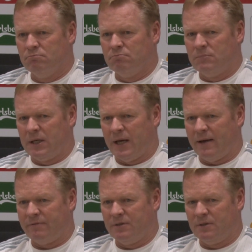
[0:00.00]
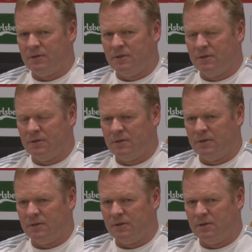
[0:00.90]
They have
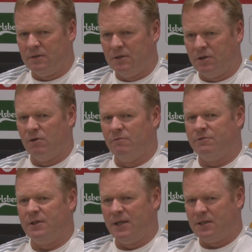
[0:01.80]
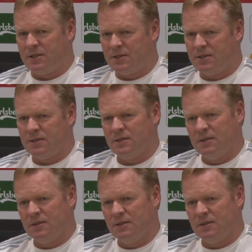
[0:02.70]
the confidence.